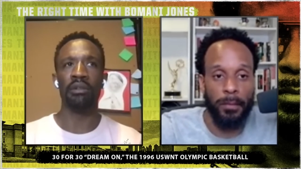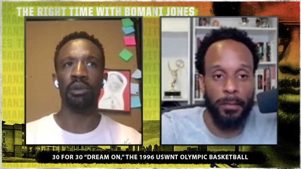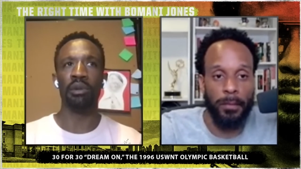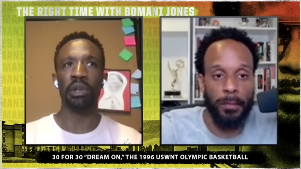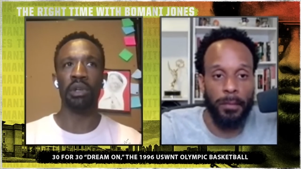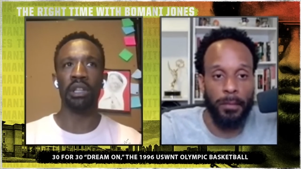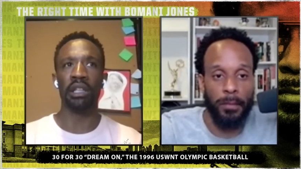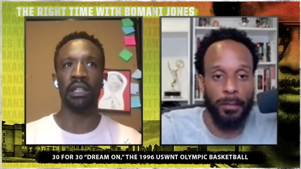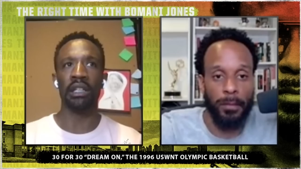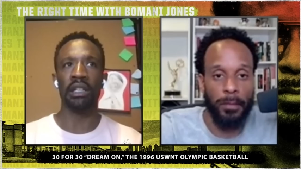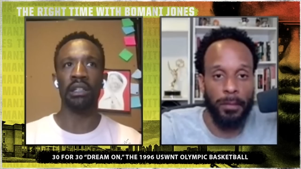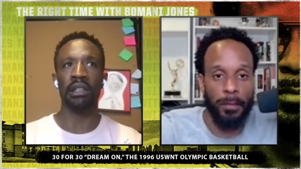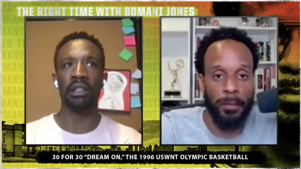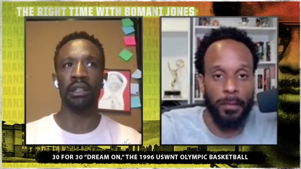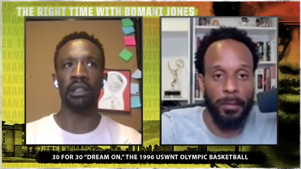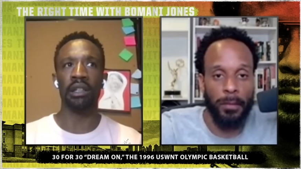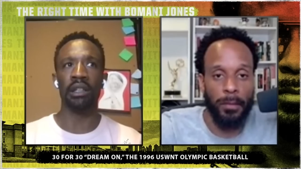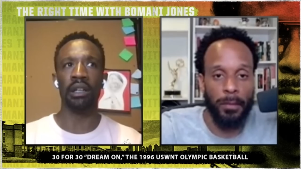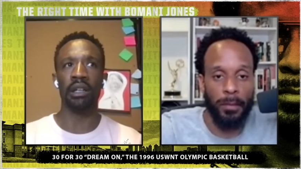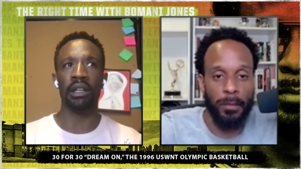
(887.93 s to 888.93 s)
Speaker 1: even
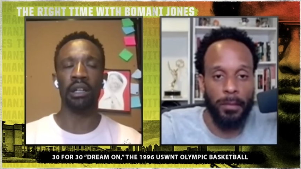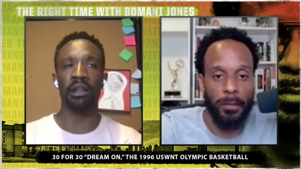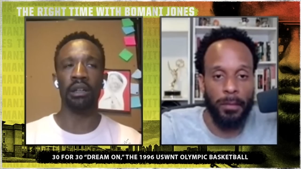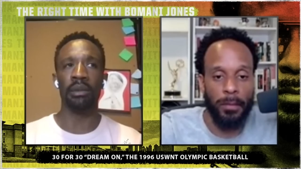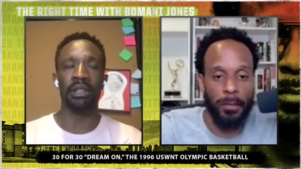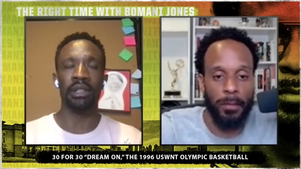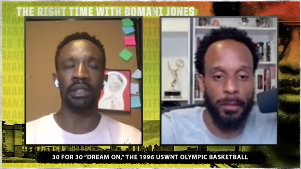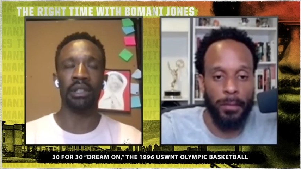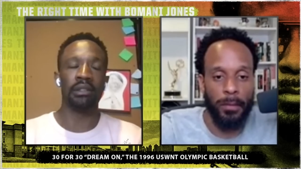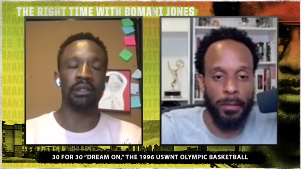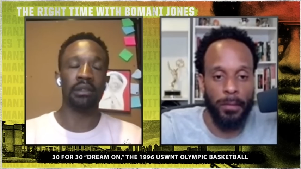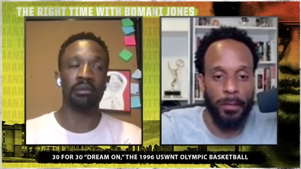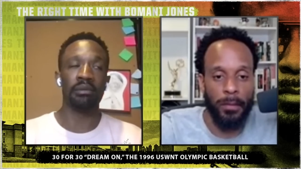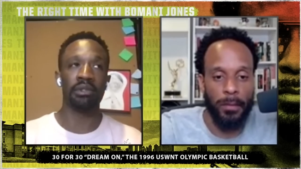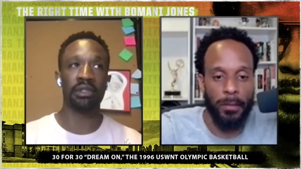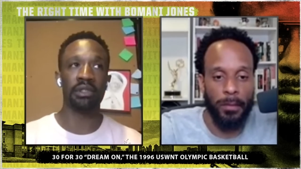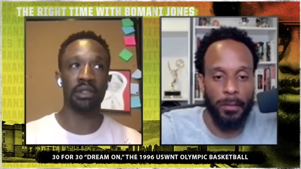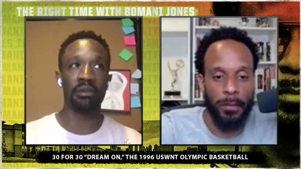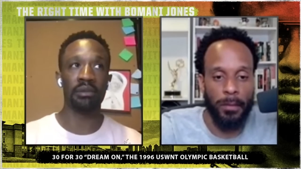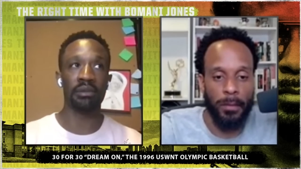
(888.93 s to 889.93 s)
within, um, and I'm,
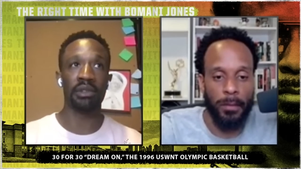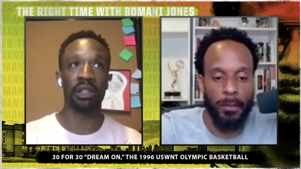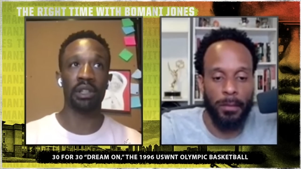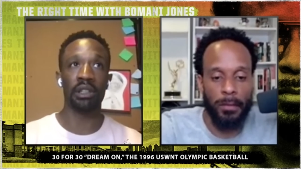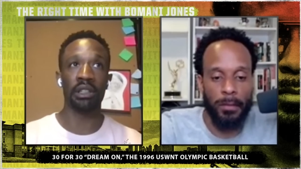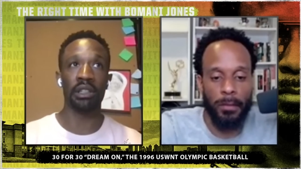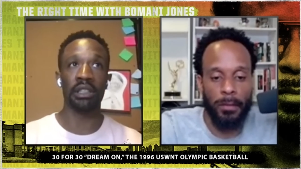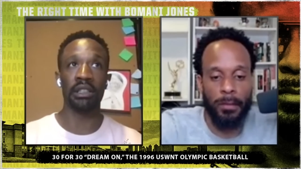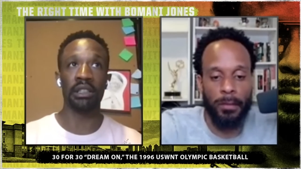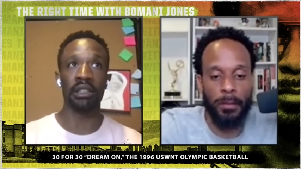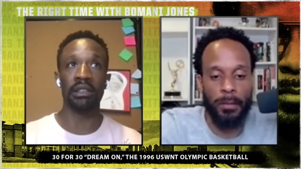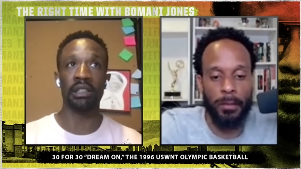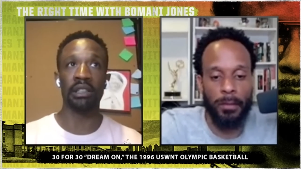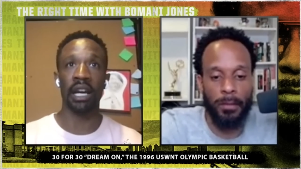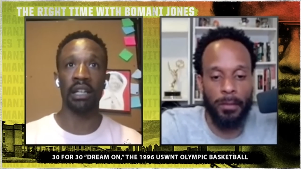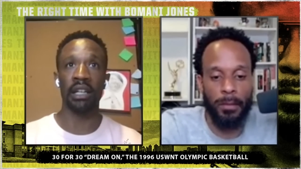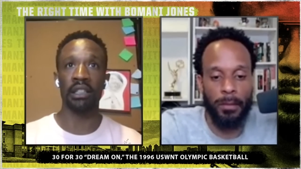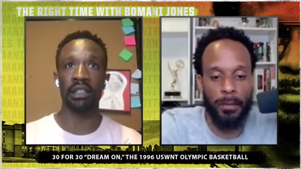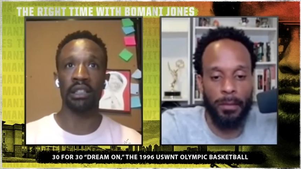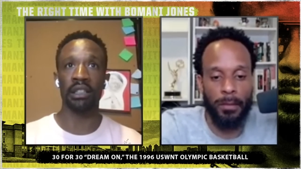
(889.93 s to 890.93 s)
I'm certainly
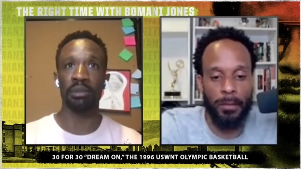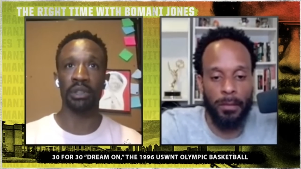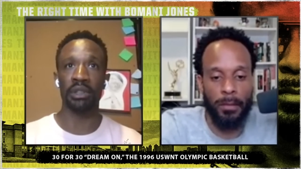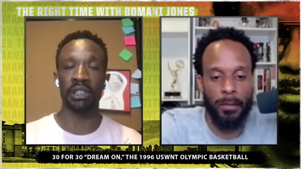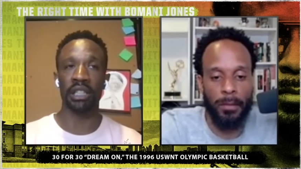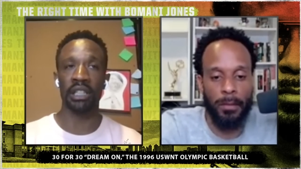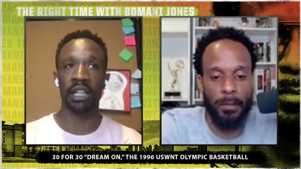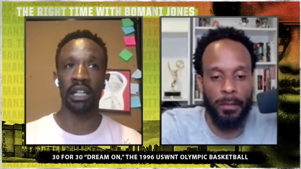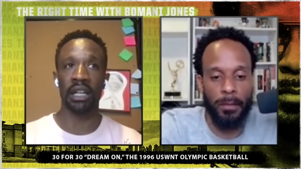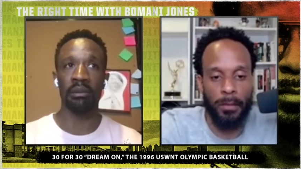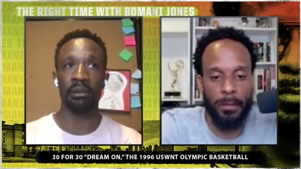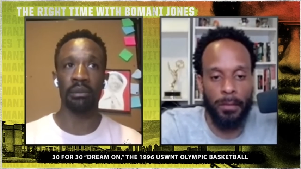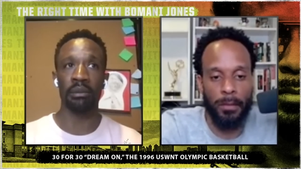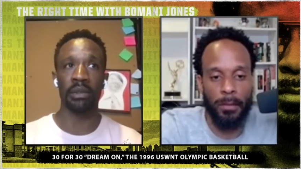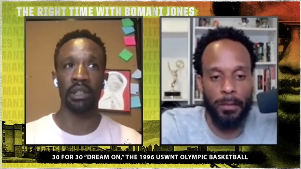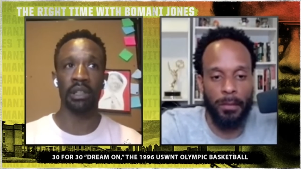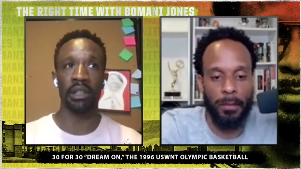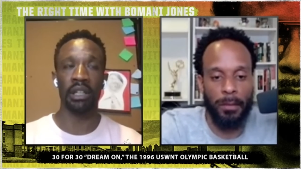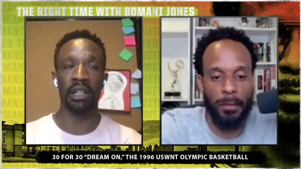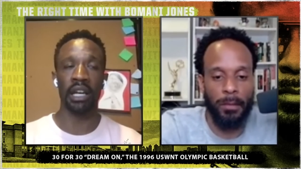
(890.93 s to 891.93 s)
not going to pretend like
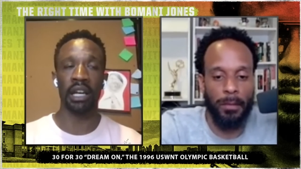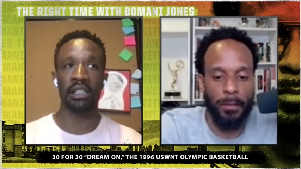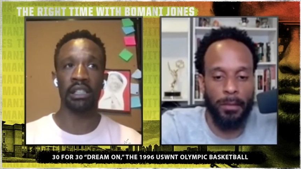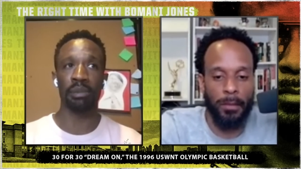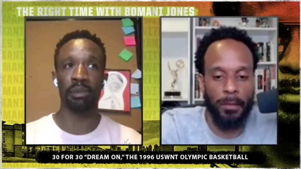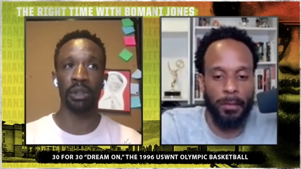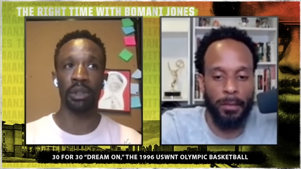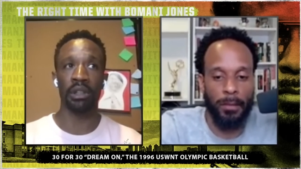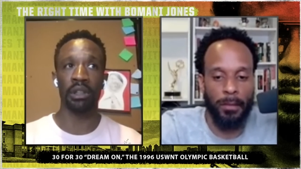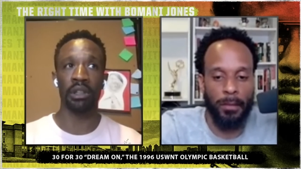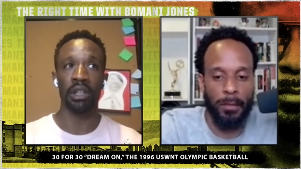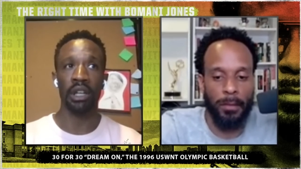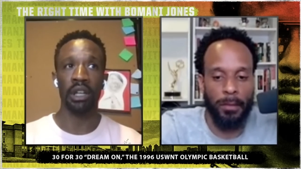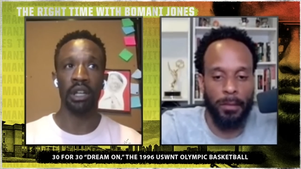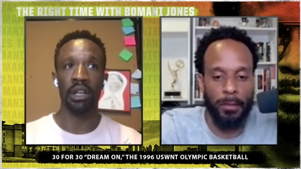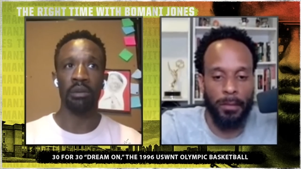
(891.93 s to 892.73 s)
I'm an expert,